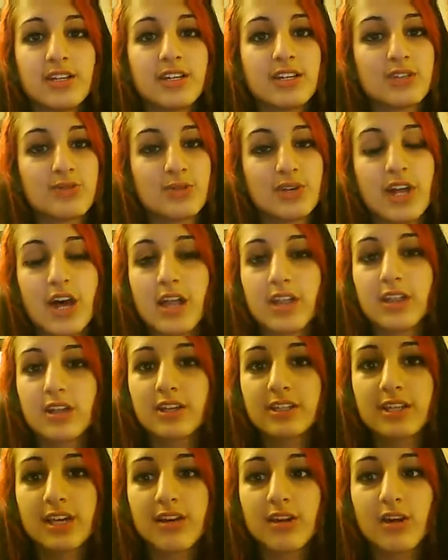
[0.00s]
because when I
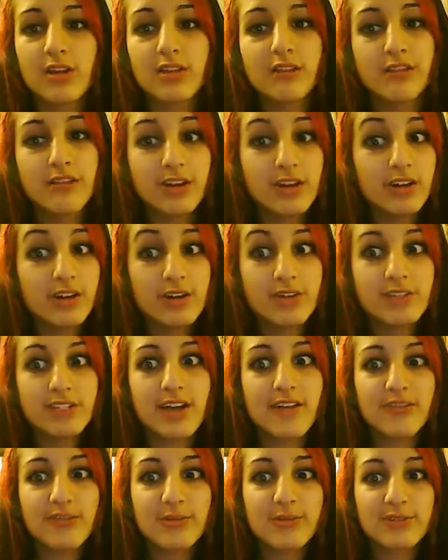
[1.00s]
looked at all the videos,
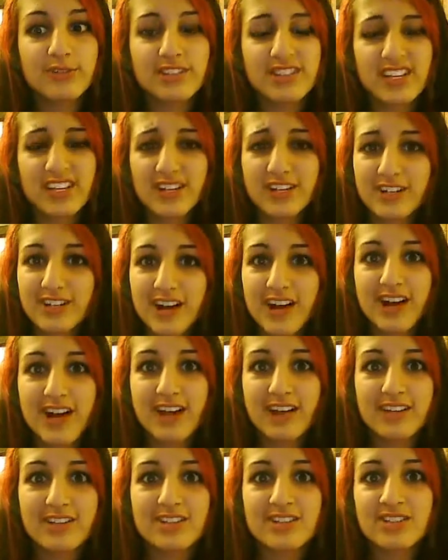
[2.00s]
everyone was like
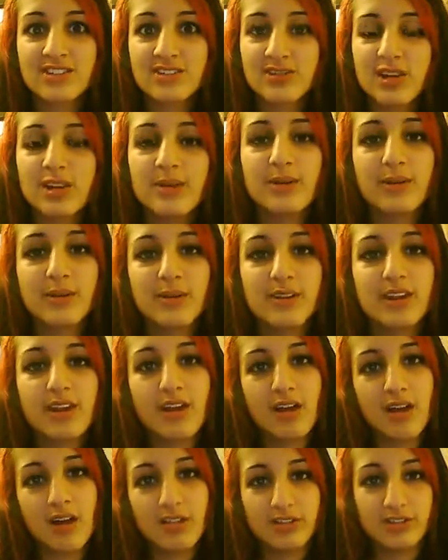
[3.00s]
crying and screaming when they
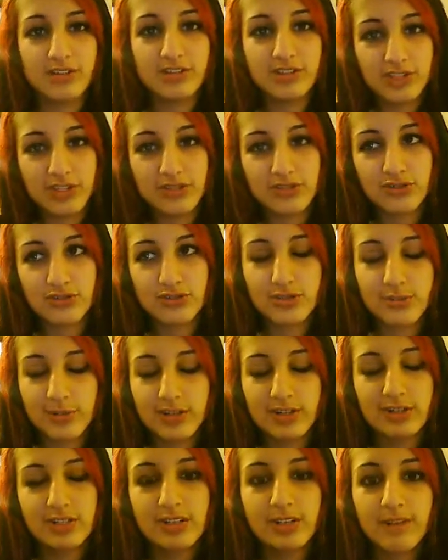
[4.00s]
got their industrials
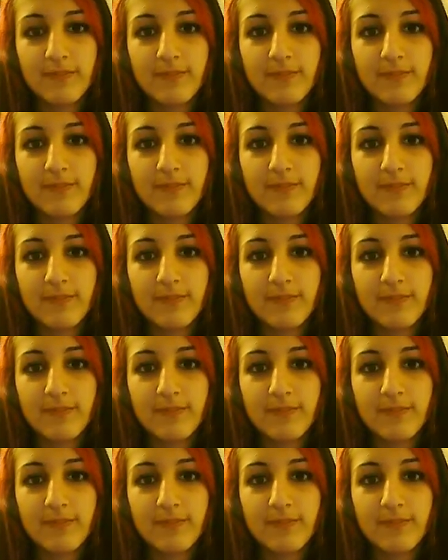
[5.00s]
pierced.